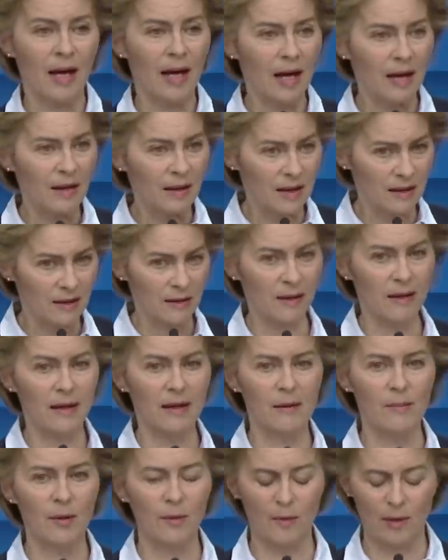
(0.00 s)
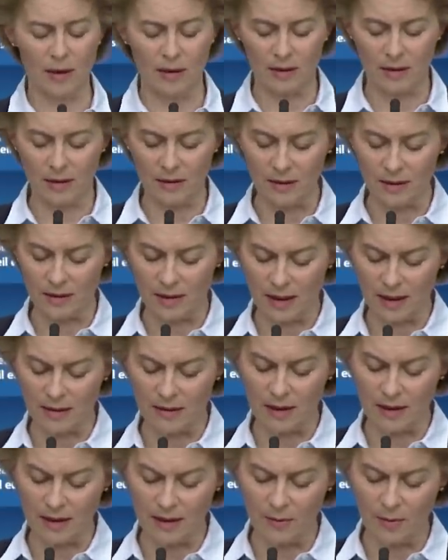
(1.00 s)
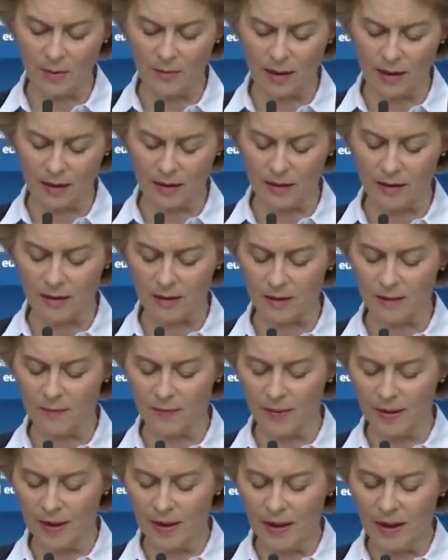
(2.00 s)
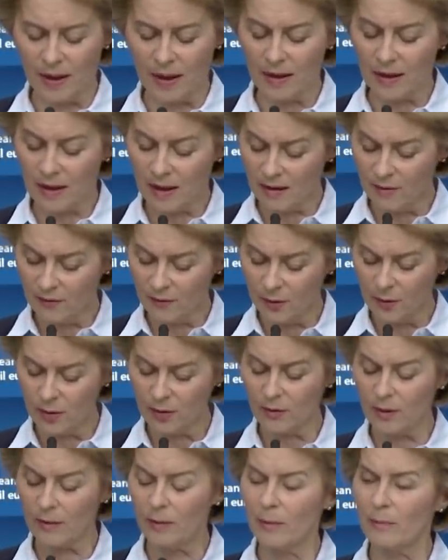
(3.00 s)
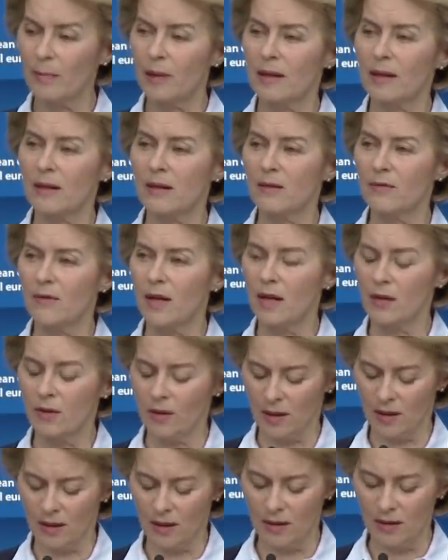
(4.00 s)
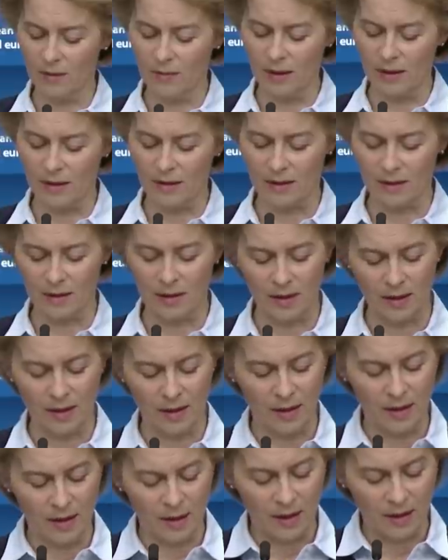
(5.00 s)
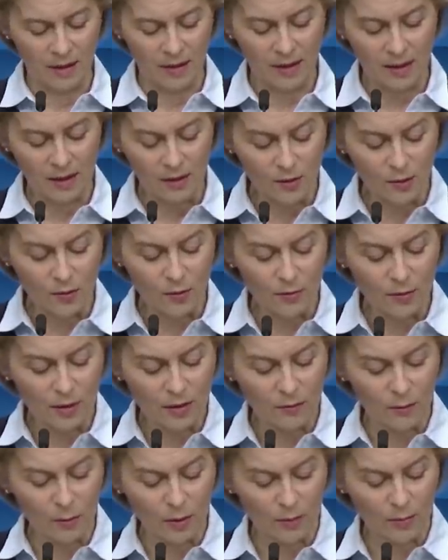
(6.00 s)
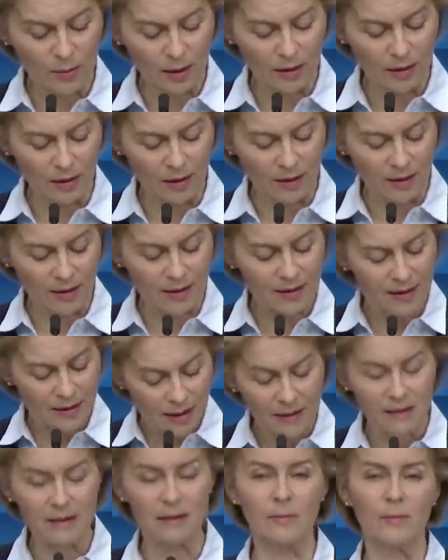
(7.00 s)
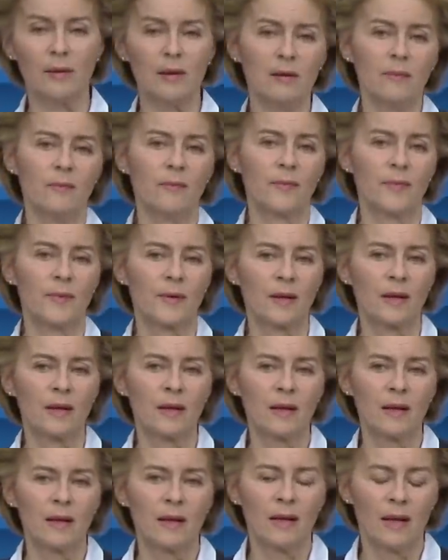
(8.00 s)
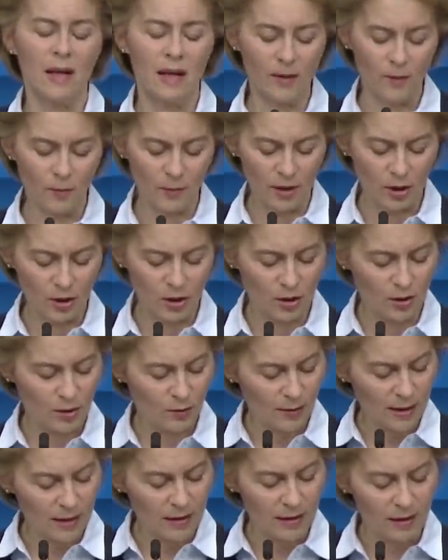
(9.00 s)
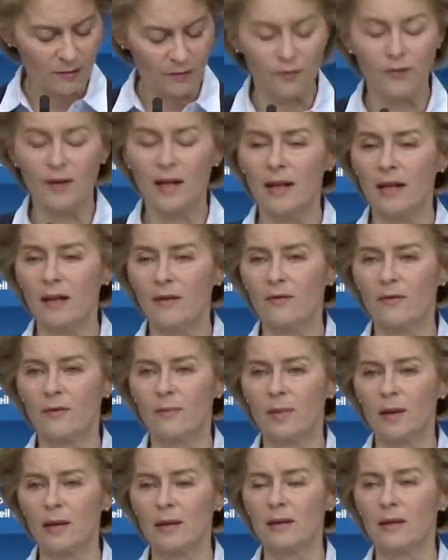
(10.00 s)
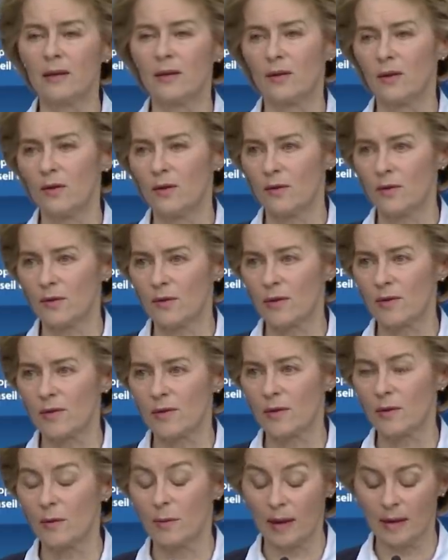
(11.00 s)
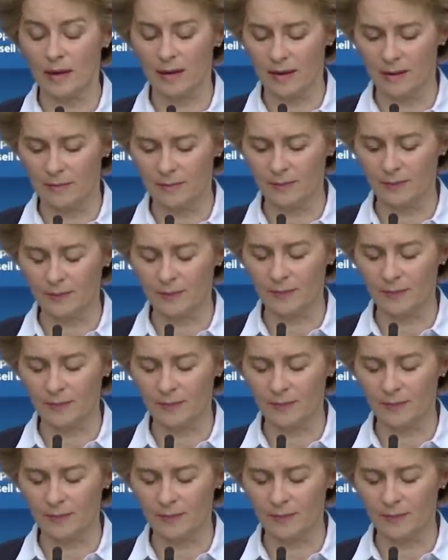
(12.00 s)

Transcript: and as the labour market, at the labour markets and other vulnerable parts of our economies. The instrument will be sizable and reach €25 billion quickly.